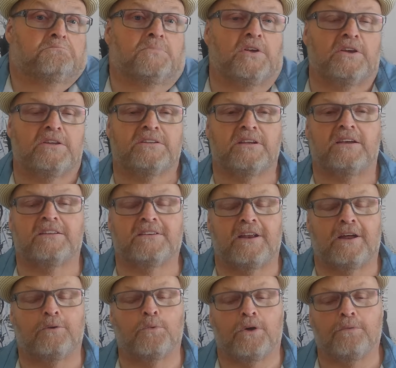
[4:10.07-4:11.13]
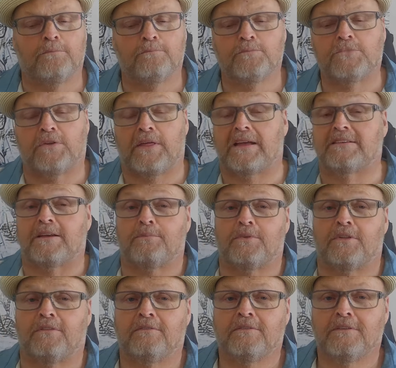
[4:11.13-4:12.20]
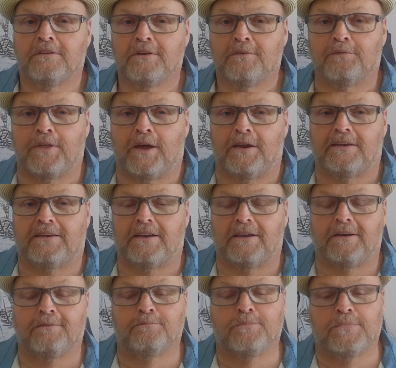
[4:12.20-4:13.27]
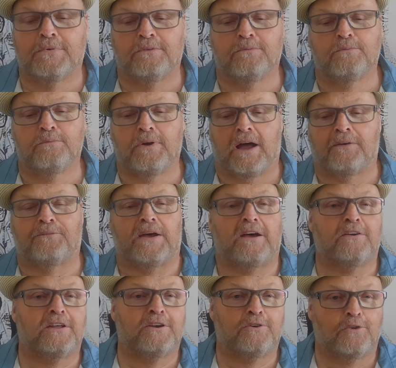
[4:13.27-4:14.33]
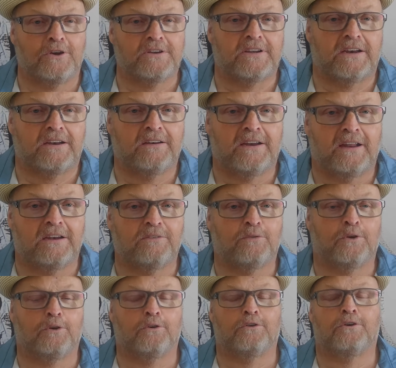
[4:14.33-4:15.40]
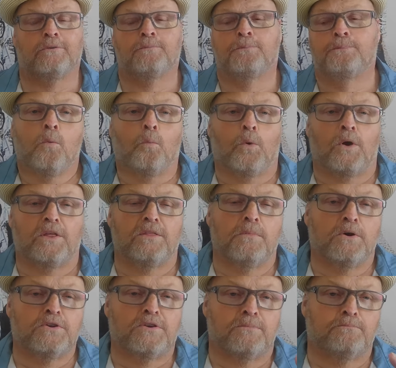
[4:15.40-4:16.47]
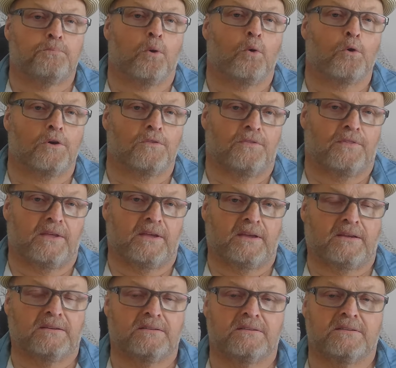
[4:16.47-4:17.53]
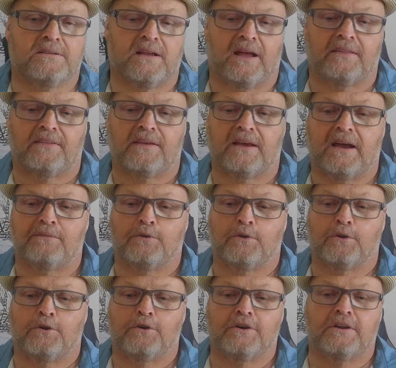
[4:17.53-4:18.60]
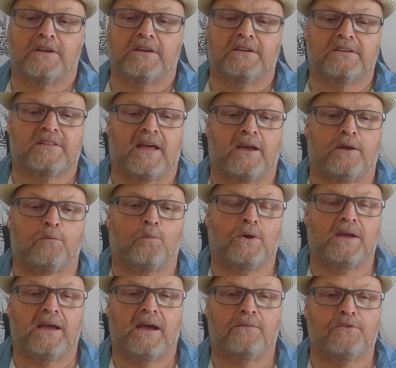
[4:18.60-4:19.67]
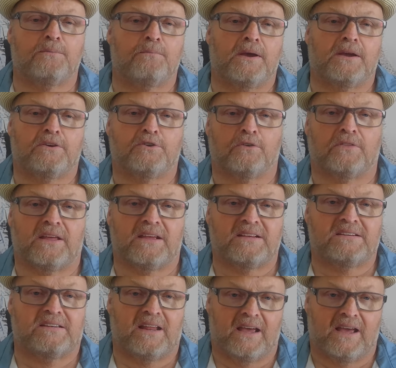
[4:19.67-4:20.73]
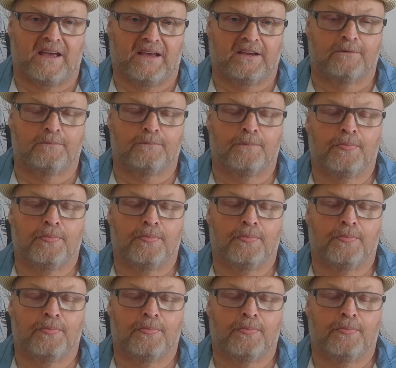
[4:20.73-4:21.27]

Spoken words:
It's done with. So that's something that I found interesting and have learned. One of the most important things I think I've learned is that we have to make sure they stay